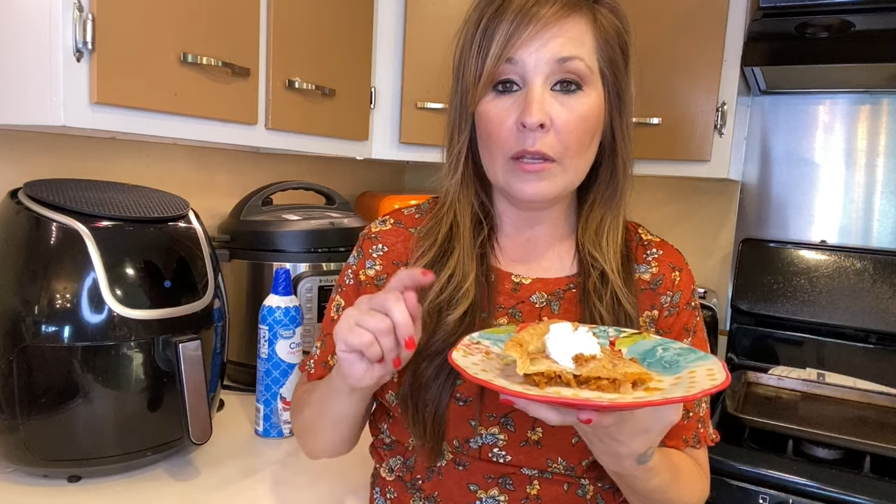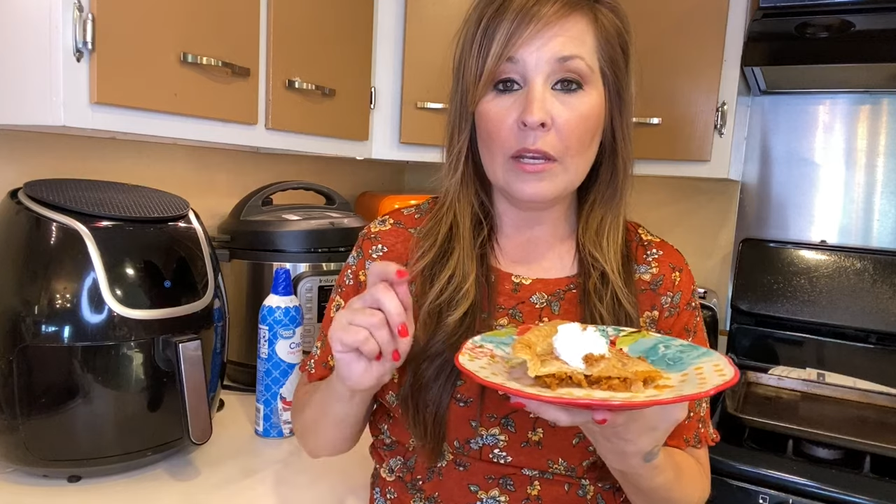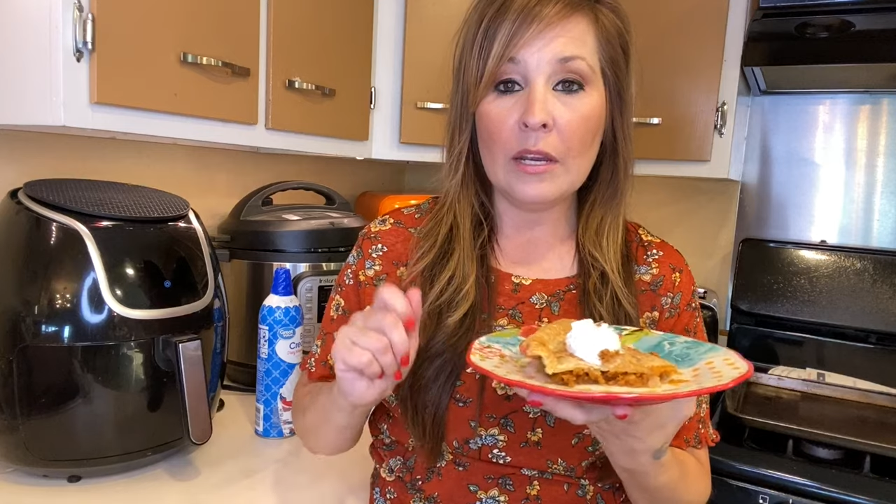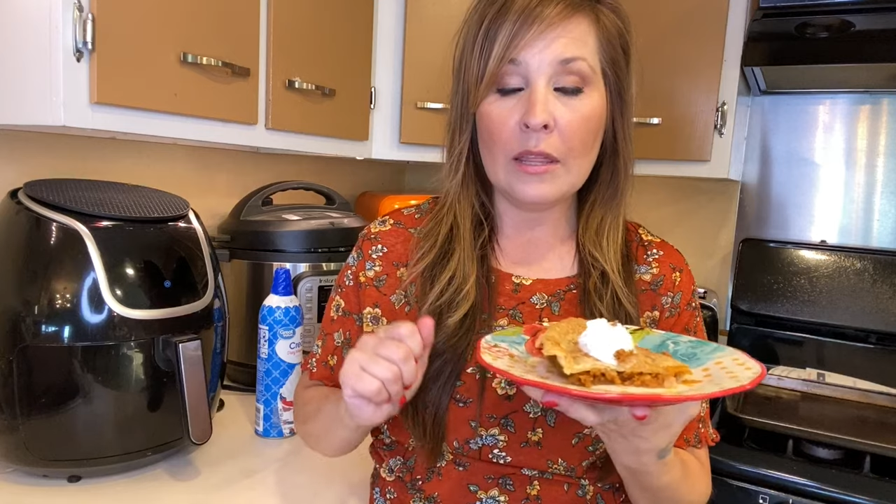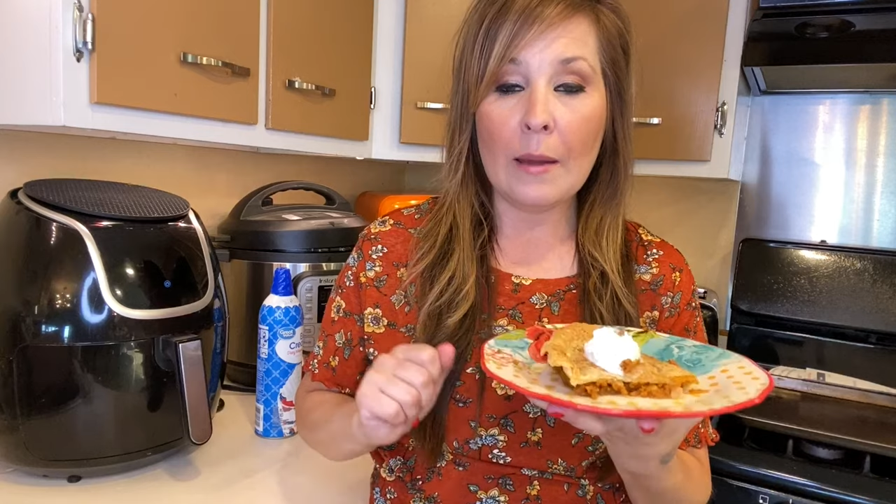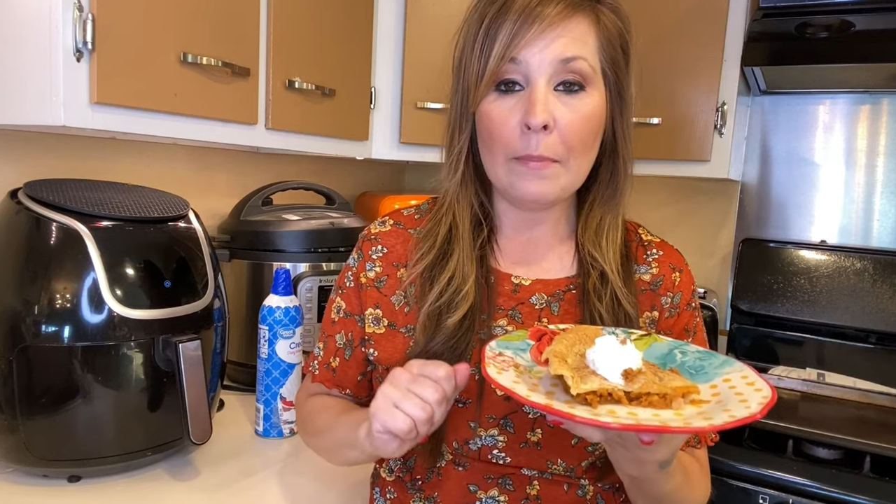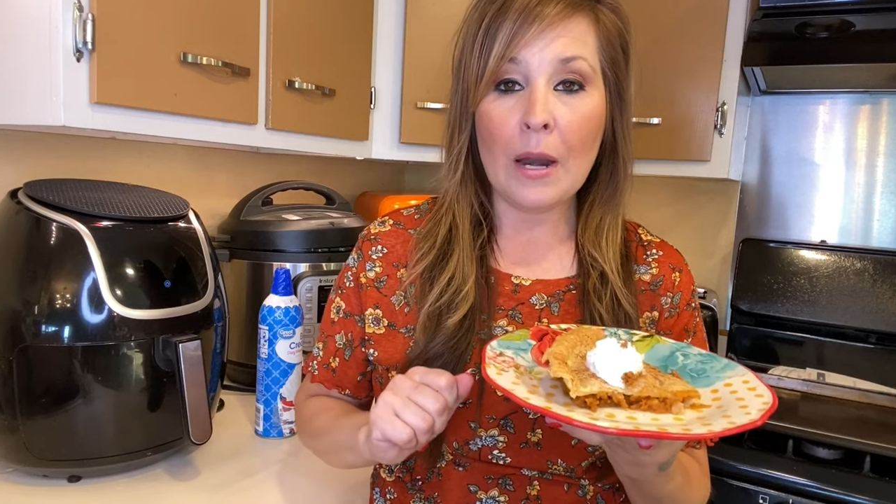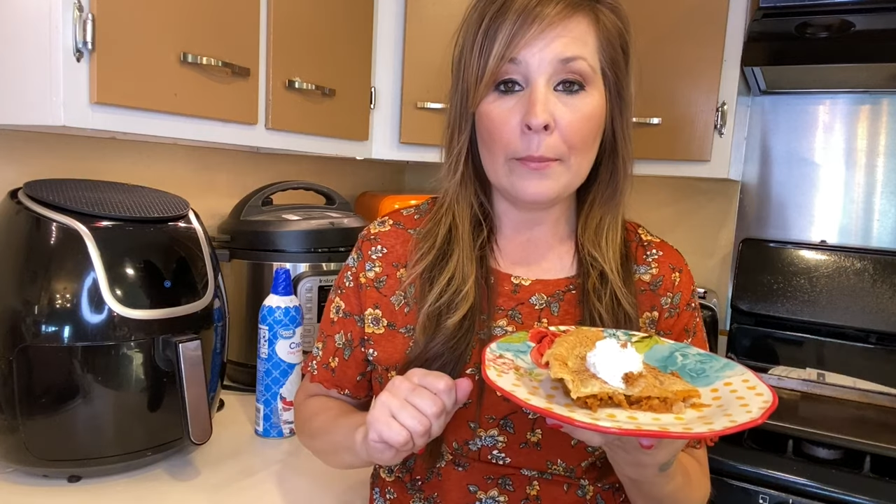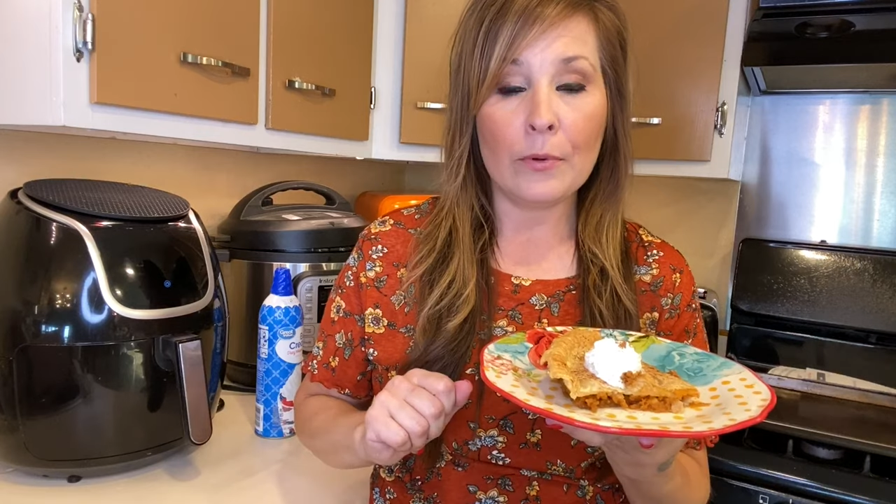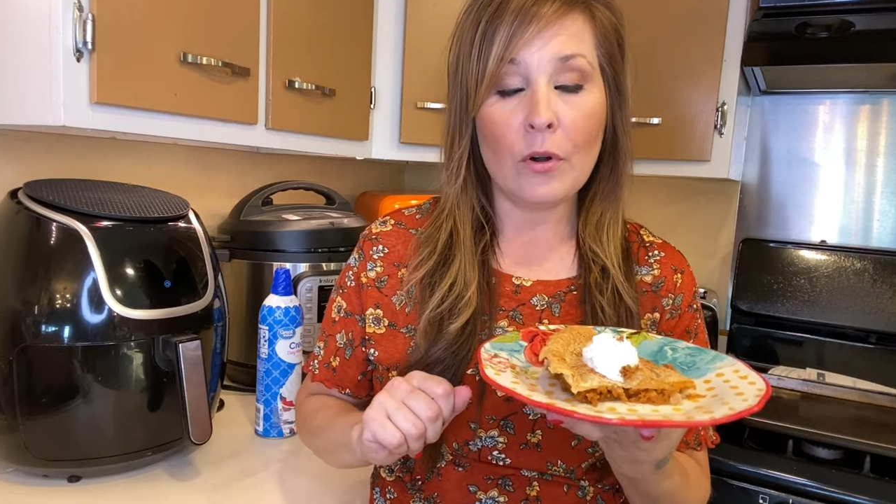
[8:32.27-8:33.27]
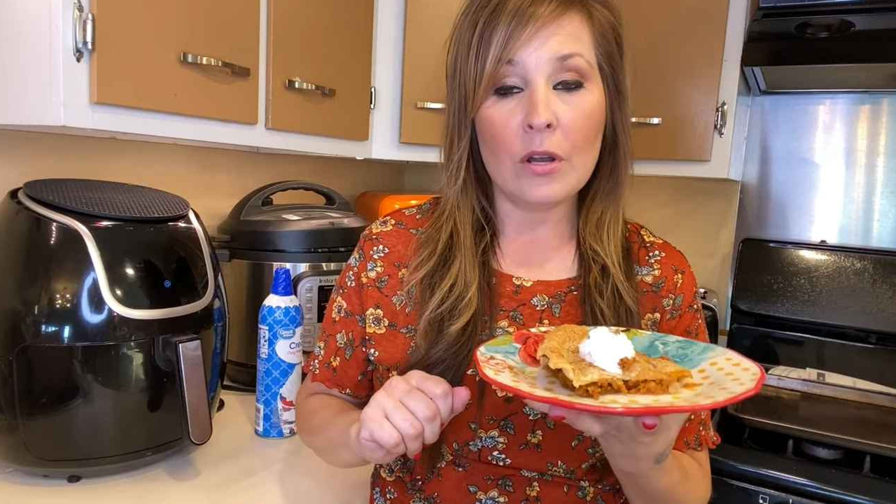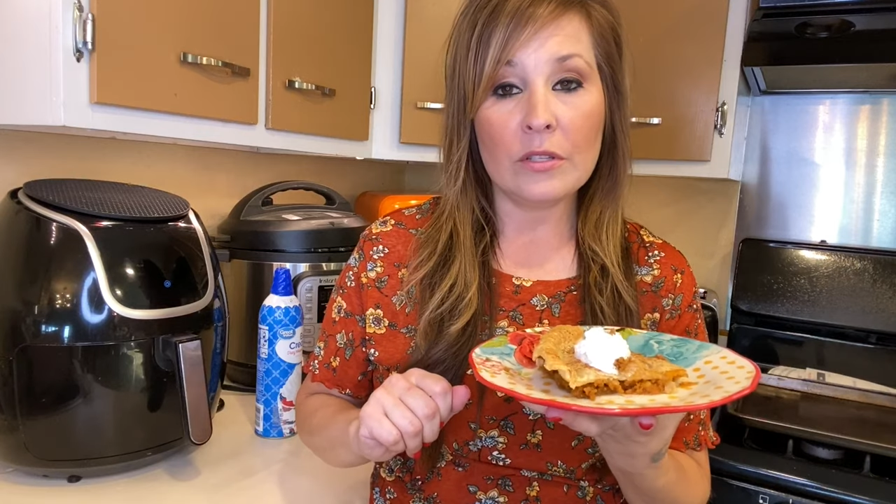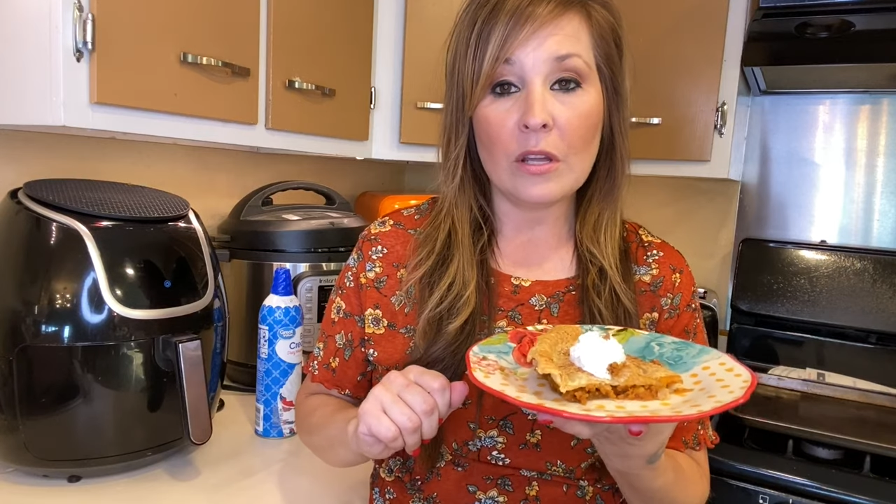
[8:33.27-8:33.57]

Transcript: getting that bottom crust